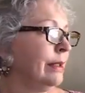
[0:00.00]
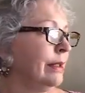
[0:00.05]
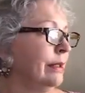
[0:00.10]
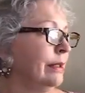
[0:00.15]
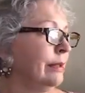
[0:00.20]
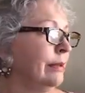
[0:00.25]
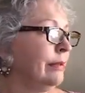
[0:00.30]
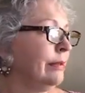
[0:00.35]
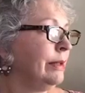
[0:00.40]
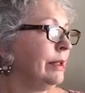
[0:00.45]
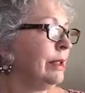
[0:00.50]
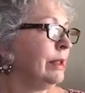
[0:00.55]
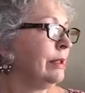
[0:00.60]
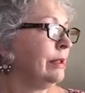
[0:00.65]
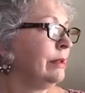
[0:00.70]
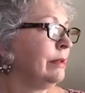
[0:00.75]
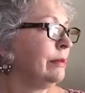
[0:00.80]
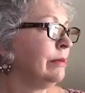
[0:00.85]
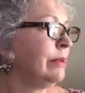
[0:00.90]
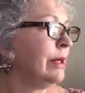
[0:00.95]
don't
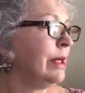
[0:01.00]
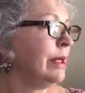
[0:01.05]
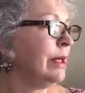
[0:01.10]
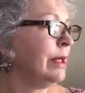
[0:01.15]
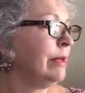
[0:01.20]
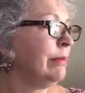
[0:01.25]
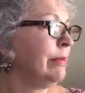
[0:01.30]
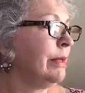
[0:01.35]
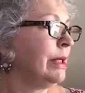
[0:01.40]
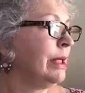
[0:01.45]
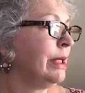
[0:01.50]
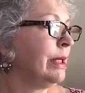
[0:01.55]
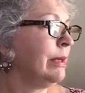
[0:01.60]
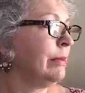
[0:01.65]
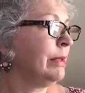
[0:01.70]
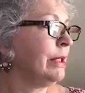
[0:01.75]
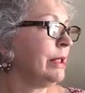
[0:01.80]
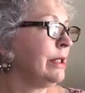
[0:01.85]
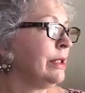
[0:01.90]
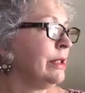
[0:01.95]
know why
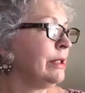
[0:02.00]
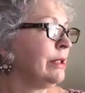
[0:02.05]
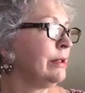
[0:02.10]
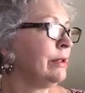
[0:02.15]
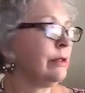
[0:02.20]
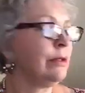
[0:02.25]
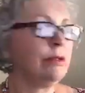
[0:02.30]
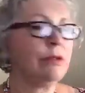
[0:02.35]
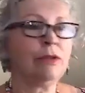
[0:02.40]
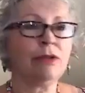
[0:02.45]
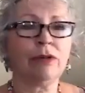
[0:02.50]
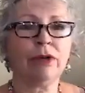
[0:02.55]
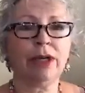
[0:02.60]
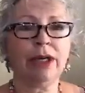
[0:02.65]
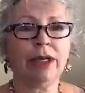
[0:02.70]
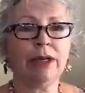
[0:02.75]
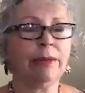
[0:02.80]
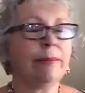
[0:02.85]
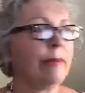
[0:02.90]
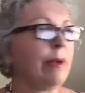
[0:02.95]
sorry,
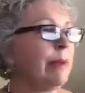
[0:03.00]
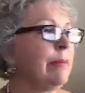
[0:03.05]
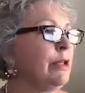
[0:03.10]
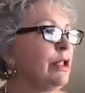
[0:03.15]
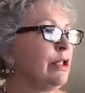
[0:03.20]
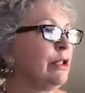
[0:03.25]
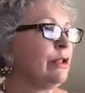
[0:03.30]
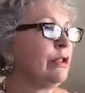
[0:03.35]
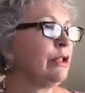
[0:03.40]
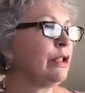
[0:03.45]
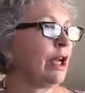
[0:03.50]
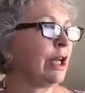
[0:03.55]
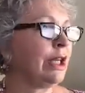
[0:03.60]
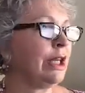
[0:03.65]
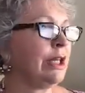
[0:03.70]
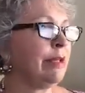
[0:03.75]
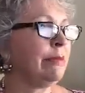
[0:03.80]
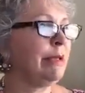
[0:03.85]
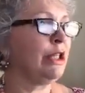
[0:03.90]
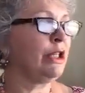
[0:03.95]
I'm just
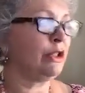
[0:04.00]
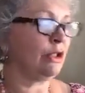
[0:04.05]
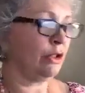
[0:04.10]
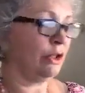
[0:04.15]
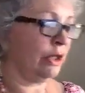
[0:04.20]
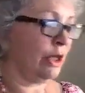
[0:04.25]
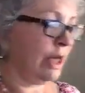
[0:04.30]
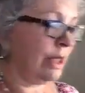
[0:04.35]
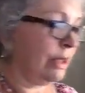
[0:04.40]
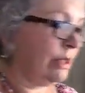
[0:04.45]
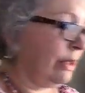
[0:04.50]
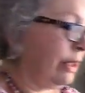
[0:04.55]
checking to make sure you guys are